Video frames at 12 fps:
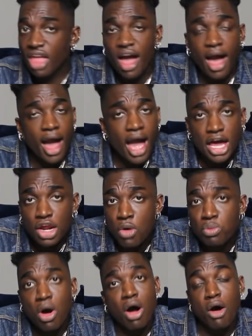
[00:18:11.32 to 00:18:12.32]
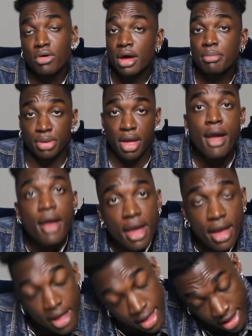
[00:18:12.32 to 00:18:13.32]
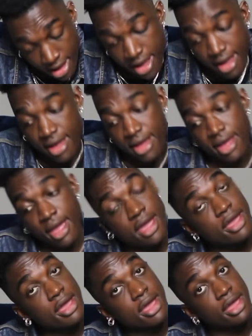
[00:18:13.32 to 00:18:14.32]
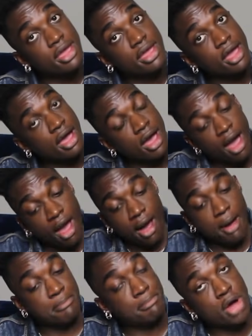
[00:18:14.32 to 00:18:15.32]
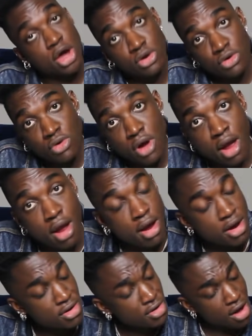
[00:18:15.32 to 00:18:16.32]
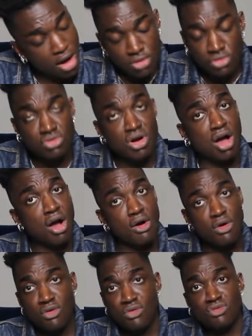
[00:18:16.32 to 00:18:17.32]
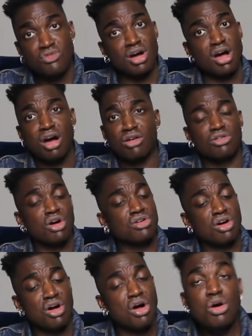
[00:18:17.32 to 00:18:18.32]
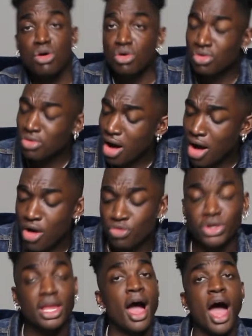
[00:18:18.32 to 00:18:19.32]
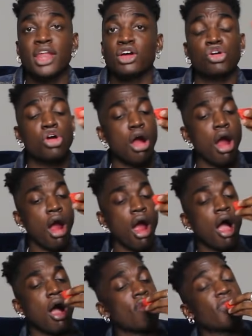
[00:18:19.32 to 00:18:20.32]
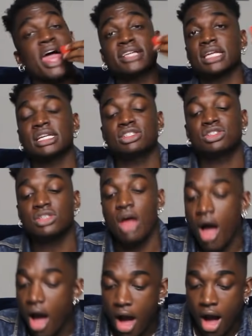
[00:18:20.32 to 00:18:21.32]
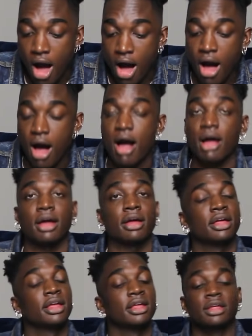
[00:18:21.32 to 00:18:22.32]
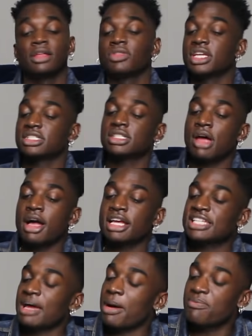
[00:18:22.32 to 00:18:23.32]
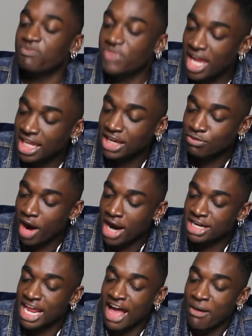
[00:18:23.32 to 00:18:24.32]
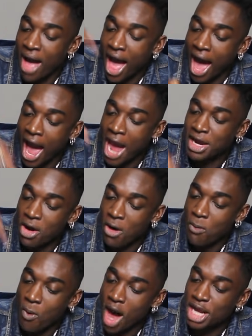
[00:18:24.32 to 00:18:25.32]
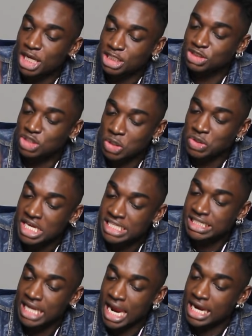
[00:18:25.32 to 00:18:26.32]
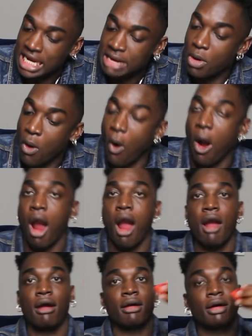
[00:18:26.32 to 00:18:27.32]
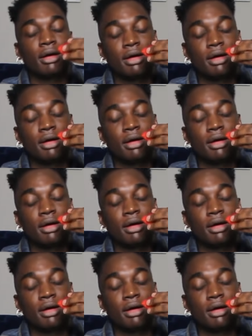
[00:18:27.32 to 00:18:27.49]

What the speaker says: I don't wanna be a murderer. Oh, whoa. Oh, Rihanna, girl, that's a song. That song is how I'm feeling right now. I don't wanna do this anymore.